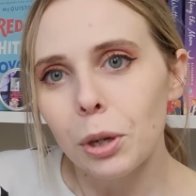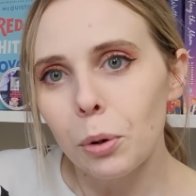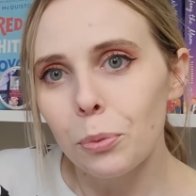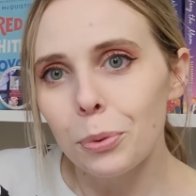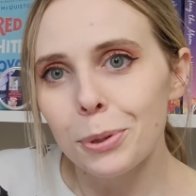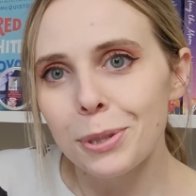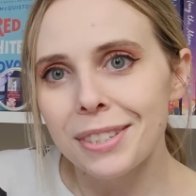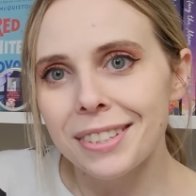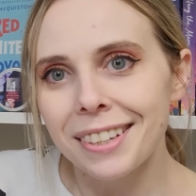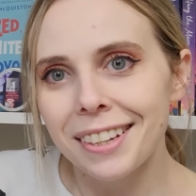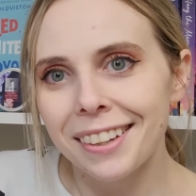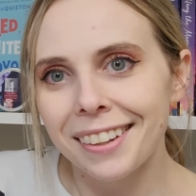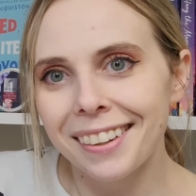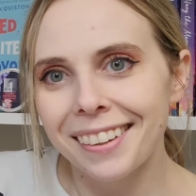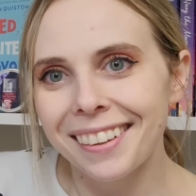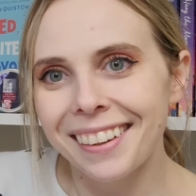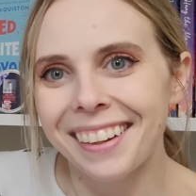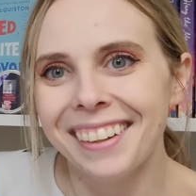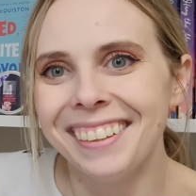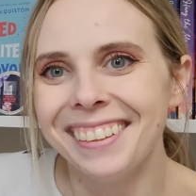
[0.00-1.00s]
We'll
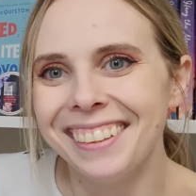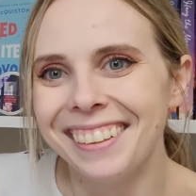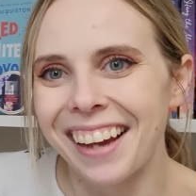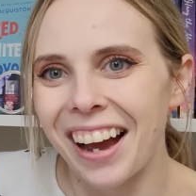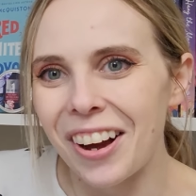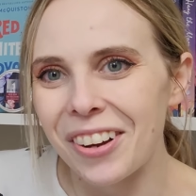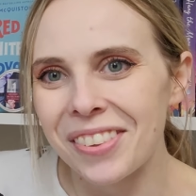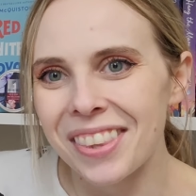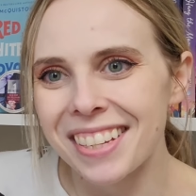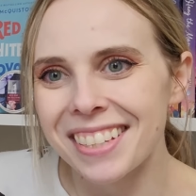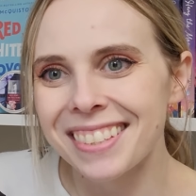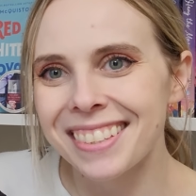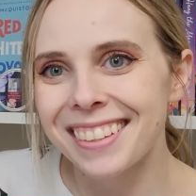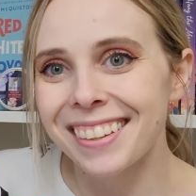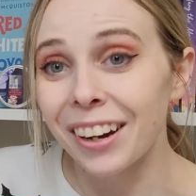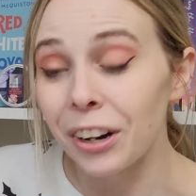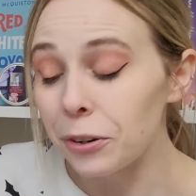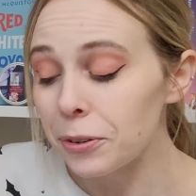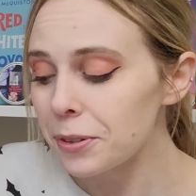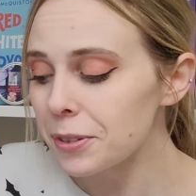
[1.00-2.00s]
see how this
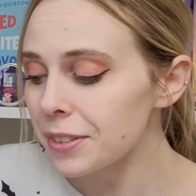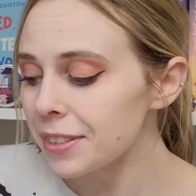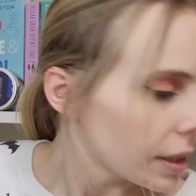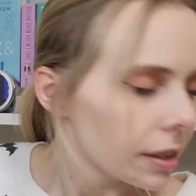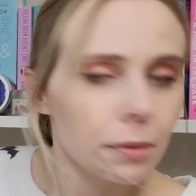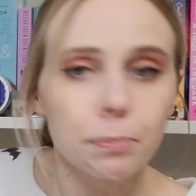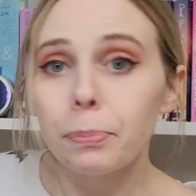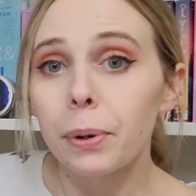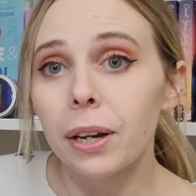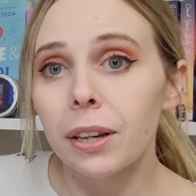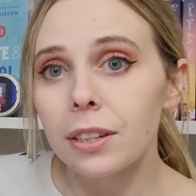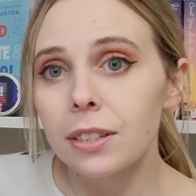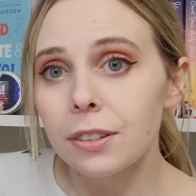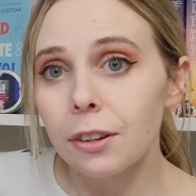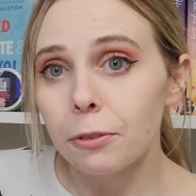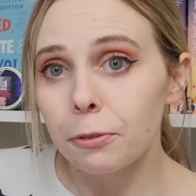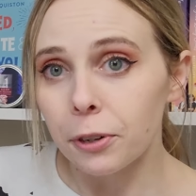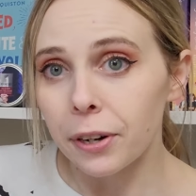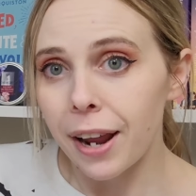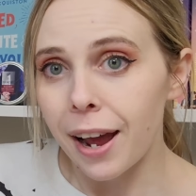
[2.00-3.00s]
goes, but
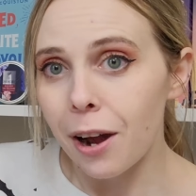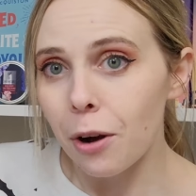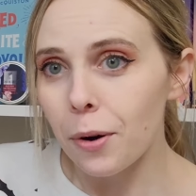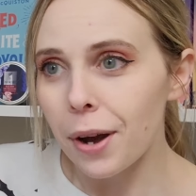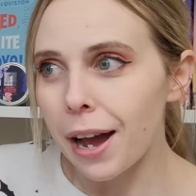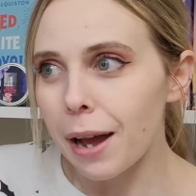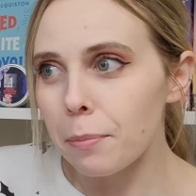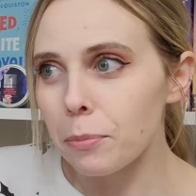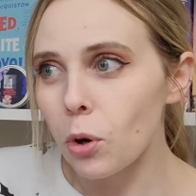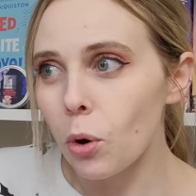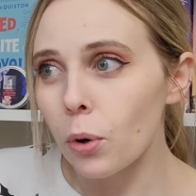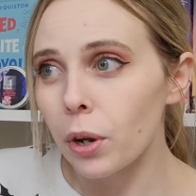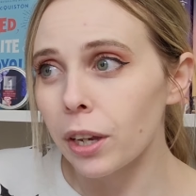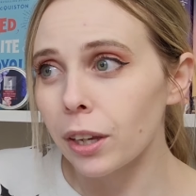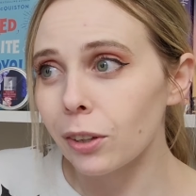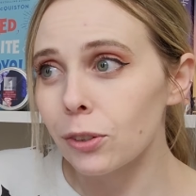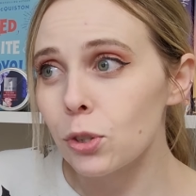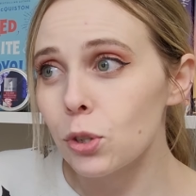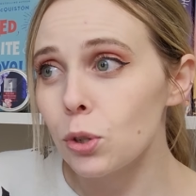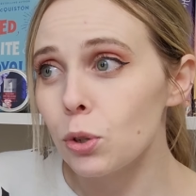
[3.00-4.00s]
for now I'm
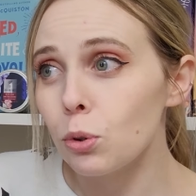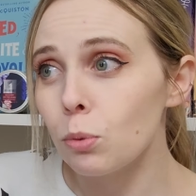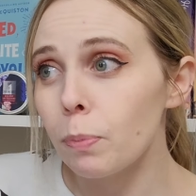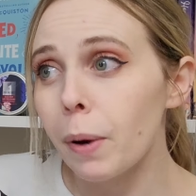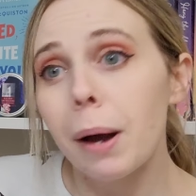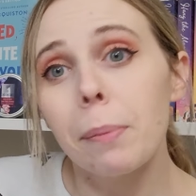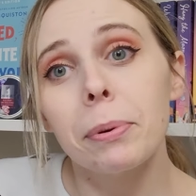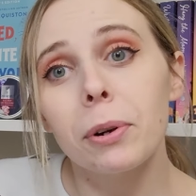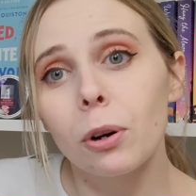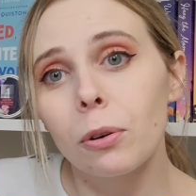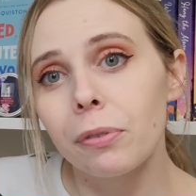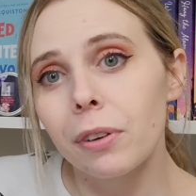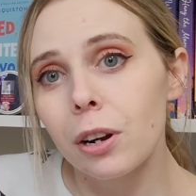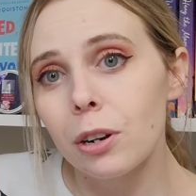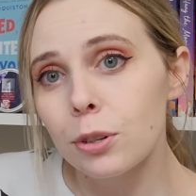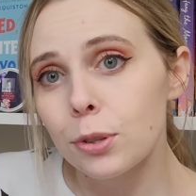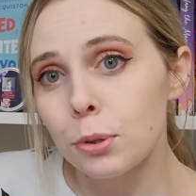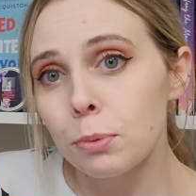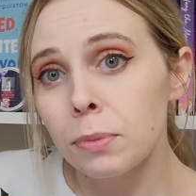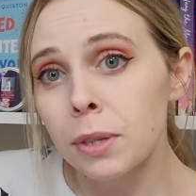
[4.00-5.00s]
going to pop it over
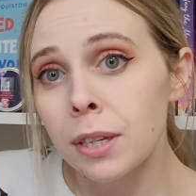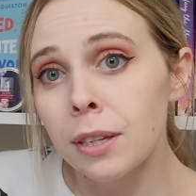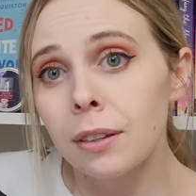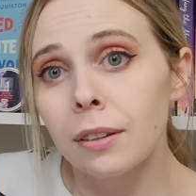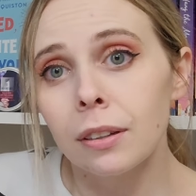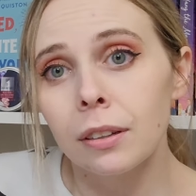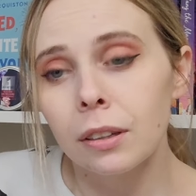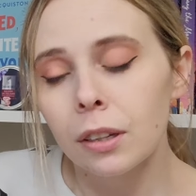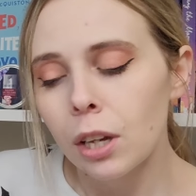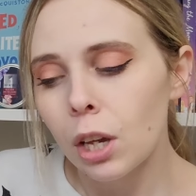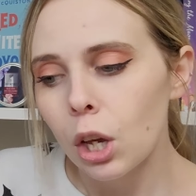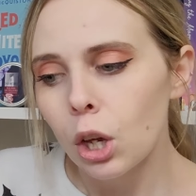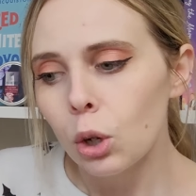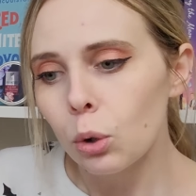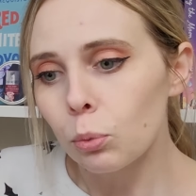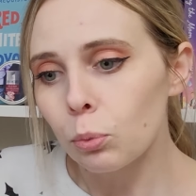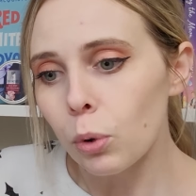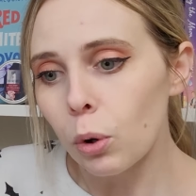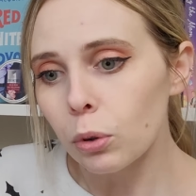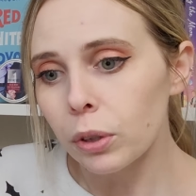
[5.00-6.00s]
to me
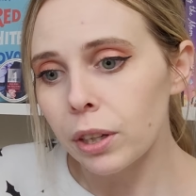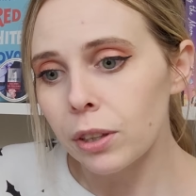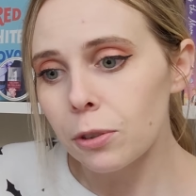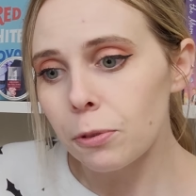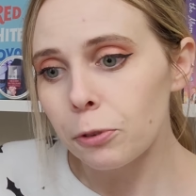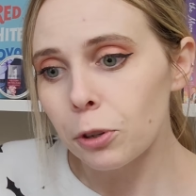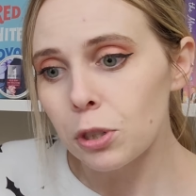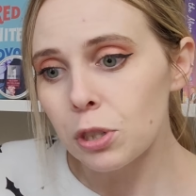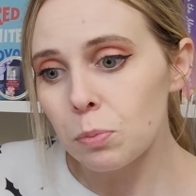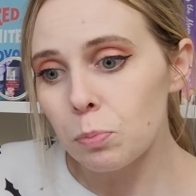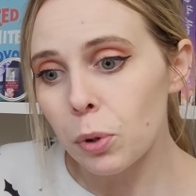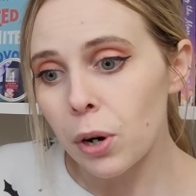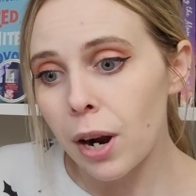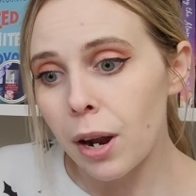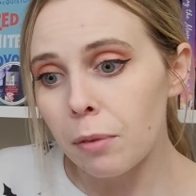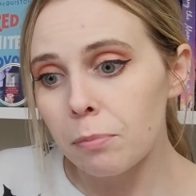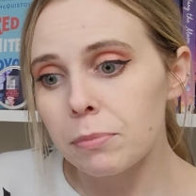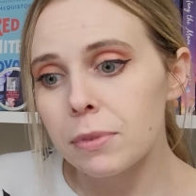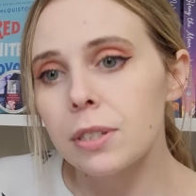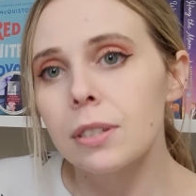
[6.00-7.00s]
rolling the first
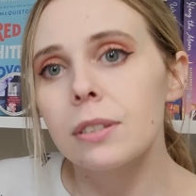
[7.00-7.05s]
prompt.